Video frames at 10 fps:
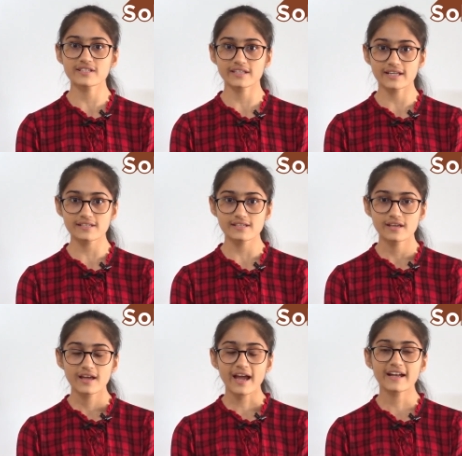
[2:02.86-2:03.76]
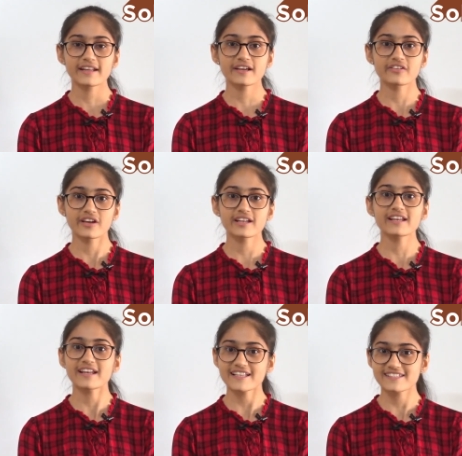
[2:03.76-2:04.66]
skills. I take really
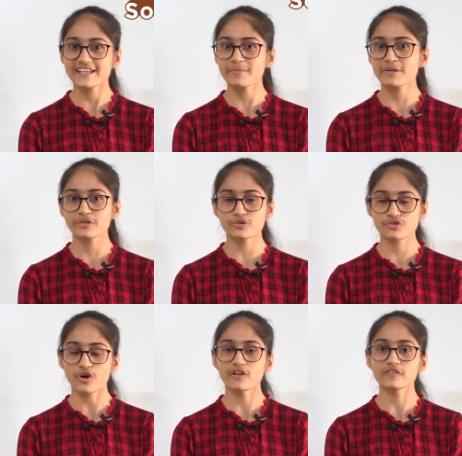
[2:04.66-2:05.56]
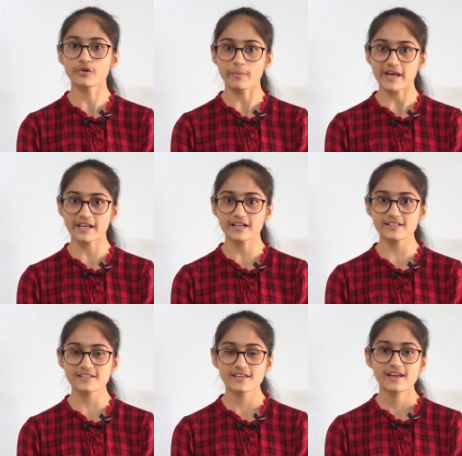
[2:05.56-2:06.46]
less time to solve
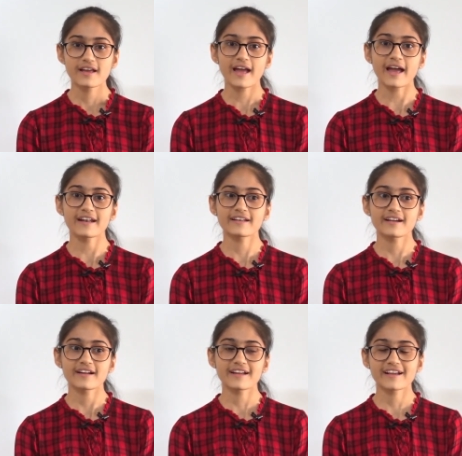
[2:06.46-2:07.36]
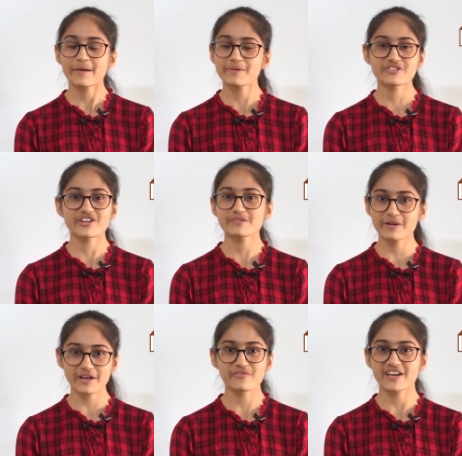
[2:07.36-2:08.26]
numericals and chemistry has
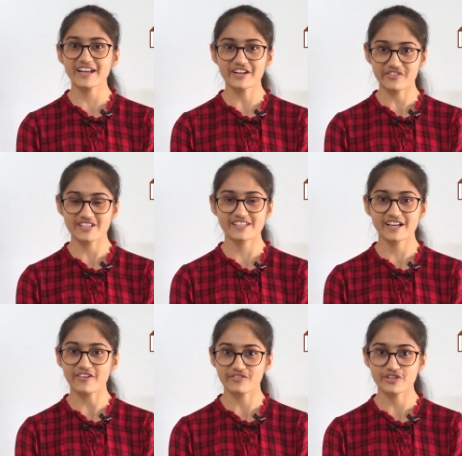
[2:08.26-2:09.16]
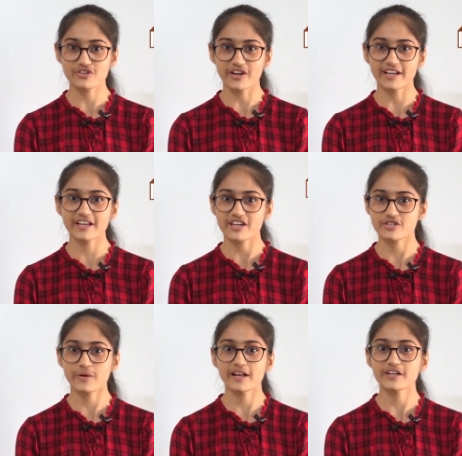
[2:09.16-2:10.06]
become very interesting after joining Yash
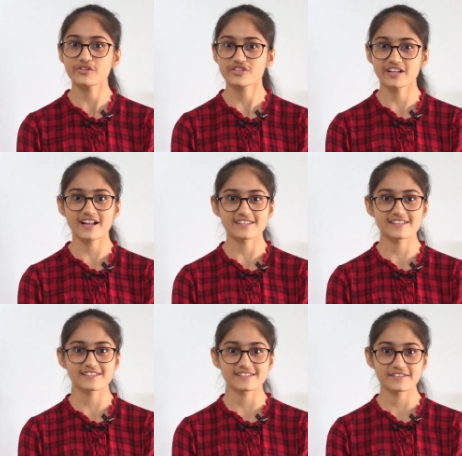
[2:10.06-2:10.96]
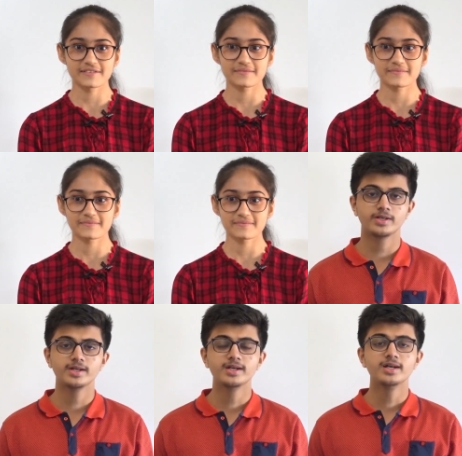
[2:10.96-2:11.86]
Vayla tuition
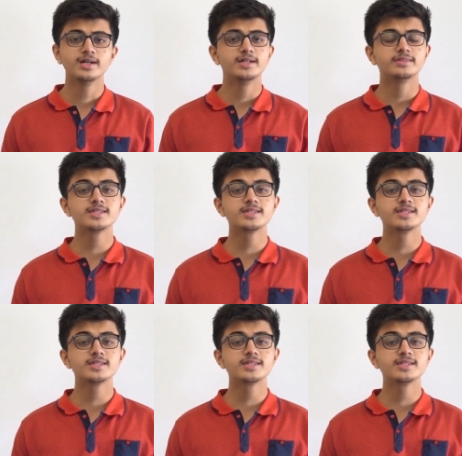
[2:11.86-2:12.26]
classes.